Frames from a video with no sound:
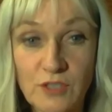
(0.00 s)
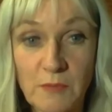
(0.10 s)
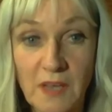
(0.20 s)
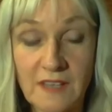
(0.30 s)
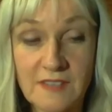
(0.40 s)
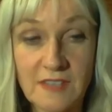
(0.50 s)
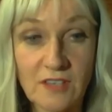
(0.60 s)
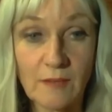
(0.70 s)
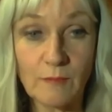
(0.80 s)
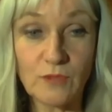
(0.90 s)
which means that
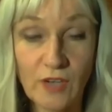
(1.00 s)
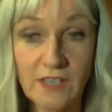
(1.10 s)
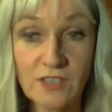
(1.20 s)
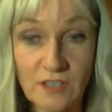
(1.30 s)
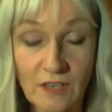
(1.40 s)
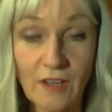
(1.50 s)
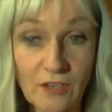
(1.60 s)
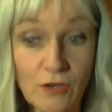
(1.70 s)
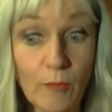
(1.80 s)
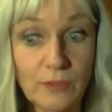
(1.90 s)
I'm trained in a
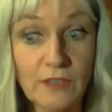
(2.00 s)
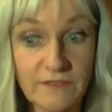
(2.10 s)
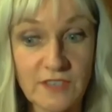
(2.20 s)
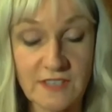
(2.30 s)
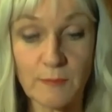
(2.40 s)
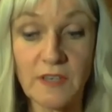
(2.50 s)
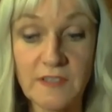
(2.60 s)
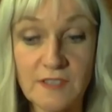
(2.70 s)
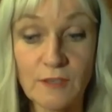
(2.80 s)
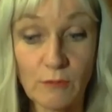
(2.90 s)
number of
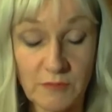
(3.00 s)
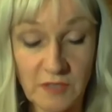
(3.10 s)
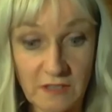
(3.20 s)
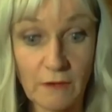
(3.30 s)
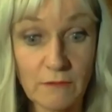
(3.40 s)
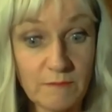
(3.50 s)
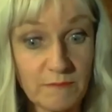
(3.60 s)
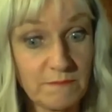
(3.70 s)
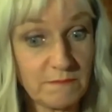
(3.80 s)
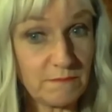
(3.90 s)
disciplines. So, you know,
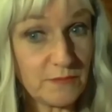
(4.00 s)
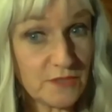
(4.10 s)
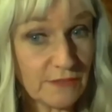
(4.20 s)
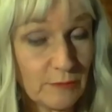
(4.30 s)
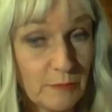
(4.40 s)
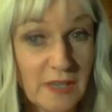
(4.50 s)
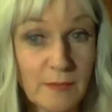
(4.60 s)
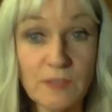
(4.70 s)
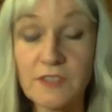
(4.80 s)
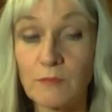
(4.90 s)
different
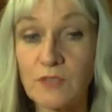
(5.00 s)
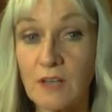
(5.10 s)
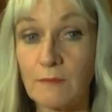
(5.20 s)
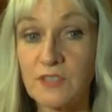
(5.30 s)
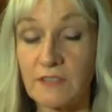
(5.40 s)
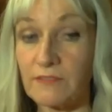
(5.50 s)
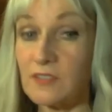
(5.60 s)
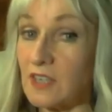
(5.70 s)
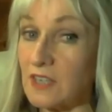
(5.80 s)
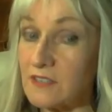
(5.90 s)
people sometimes
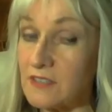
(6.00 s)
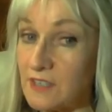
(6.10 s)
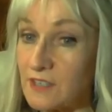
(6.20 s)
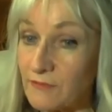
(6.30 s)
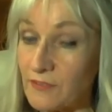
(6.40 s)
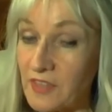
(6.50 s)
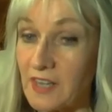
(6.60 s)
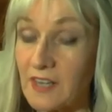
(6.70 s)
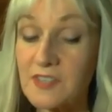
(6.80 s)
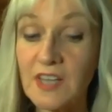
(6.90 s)
need different
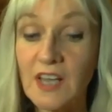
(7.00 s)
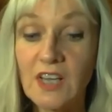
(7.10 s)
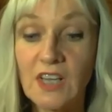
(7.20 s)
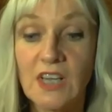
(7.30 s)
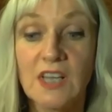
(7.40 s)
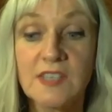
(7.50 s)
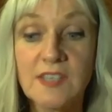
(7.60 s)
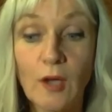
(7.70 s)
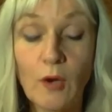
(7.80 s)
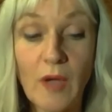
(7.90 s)
things.
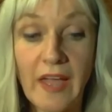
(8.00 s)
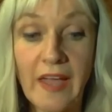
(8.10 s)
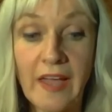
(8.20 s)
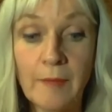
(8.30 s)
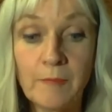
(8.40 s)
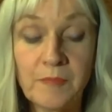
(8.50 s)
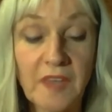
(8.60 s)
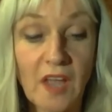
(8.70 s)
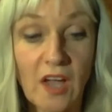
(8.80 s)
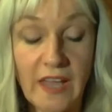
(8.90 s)
So
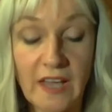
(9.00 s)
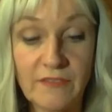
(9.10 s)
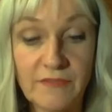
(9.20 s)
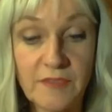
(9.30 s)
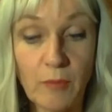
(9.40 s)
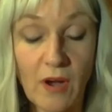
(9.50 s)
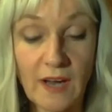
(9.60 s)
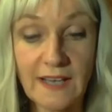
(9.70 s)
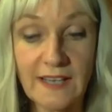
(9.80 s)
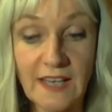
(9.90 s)
I have the
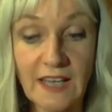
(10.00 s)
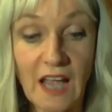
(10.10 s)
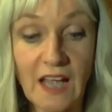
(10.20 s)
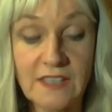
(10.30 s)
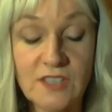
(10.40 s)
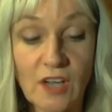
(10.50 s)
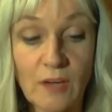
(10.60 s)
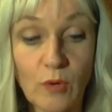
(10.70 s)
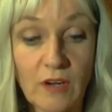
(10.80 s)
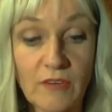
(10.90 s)
Park Clinic, and I
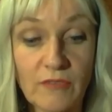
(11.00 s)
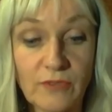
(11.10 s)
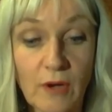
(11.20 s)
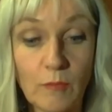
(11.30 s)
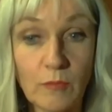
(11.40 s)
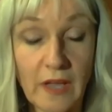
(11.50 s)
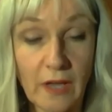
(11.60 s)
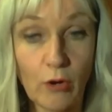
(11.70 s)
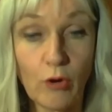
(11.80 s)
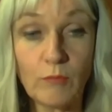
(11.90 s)
work from my
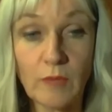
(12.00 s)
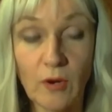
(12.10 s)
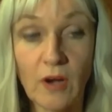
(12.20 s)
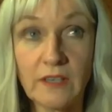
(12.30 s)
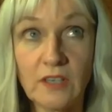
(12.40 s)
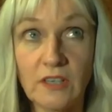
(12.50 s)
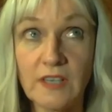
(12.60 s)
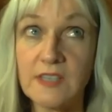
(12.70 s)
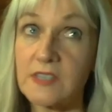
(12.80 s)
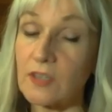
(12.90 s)
home. My partner
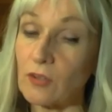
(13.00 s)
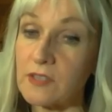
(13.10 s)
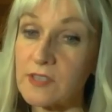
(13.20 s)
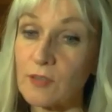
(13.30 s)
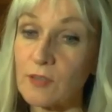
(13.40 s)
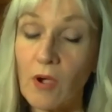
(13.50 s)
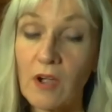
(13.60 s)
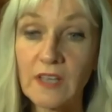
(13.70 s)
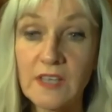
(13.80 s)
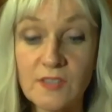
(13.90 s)
is also
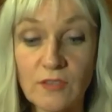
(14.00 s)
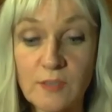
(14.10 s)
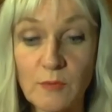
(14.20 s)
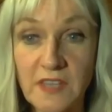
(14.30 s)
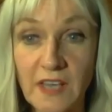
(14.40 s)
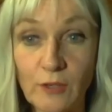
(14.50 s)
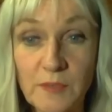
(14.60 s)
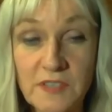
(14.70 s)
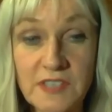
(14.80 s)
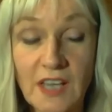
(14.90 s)
Mark. He's also a
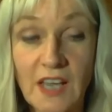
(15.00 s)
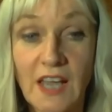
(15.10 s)
therapist.